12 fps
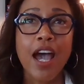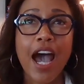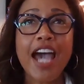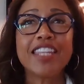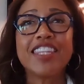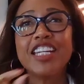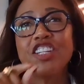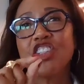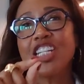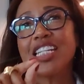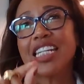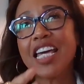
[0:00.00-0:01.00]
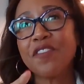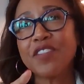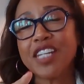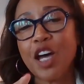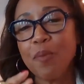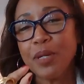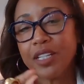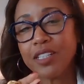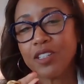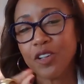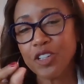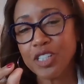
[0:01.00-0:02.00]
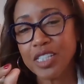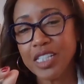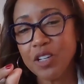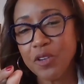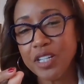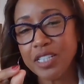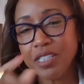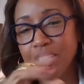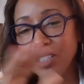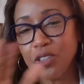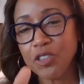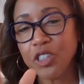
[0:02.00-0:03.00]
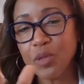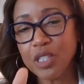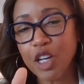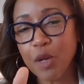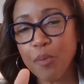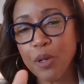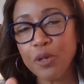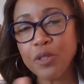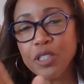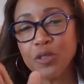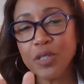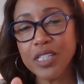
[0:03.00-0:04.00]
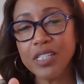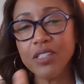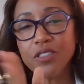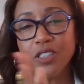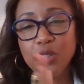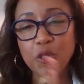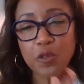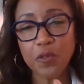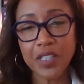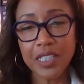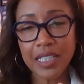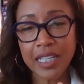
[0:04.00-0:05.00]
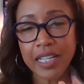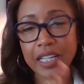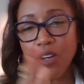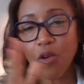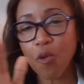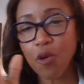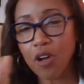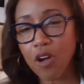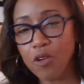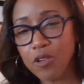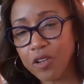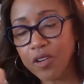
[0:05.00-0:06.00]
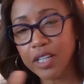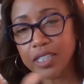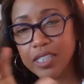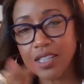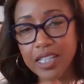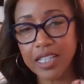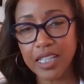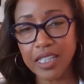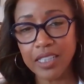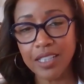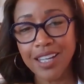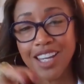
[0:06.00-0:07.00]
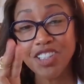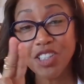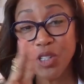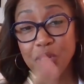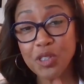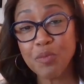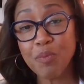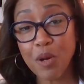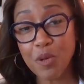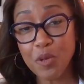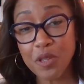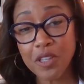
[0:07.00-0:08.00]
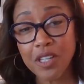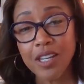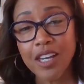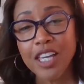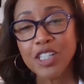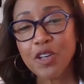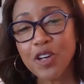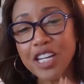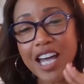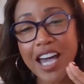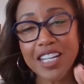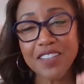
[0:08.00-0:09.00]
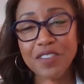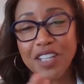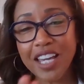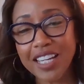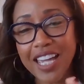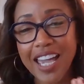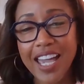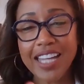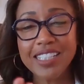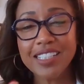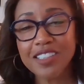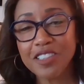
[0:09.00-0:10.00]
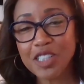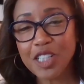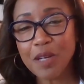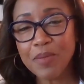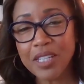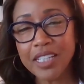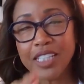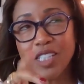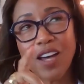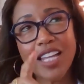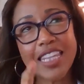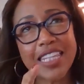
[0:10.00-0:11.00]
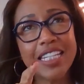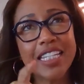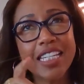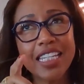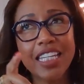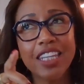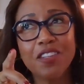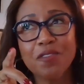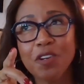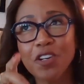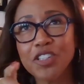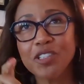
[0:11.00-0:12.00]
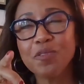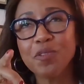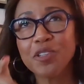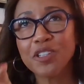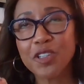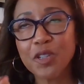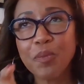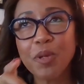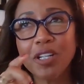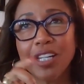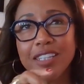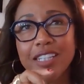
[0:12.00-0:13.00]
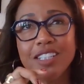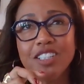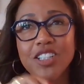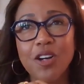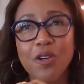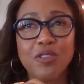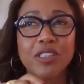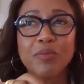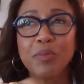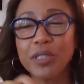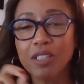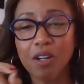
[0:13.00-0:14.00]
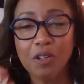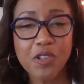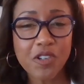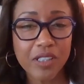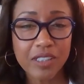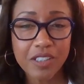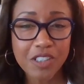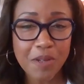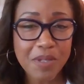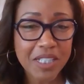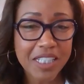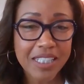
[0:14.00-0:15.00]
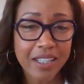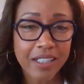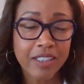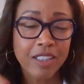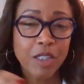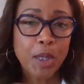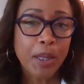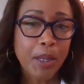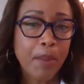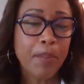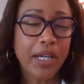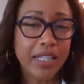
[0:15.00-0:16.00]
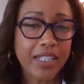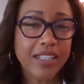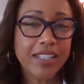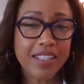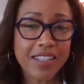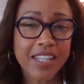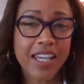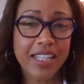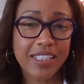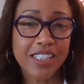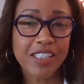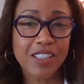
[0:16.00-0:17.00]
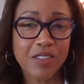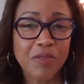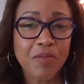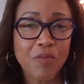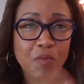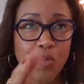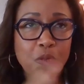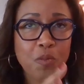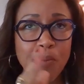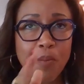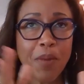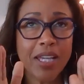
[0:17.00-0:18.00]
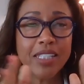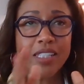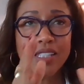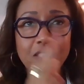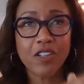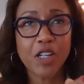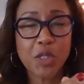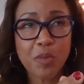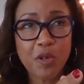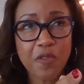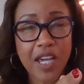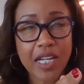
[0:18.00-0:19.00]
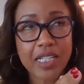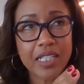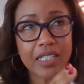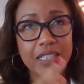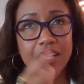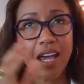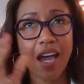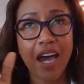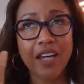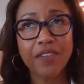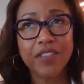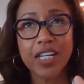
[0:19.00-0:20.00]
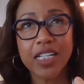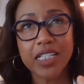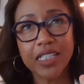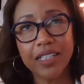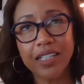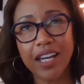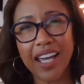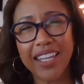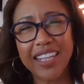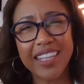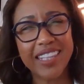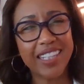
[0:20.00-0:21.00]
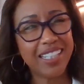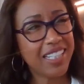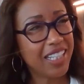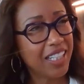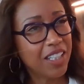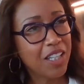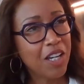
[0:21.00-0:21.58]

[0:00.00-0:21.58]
I think she left out because her secret is like usually with gumbo, you either use filet or okra to thicken it. She uses both. So it kind of like adds a little something. So I think in the version for the cookbook, I think she only put okra or something in there. But that's my sister has perfected it. I've done it, I think,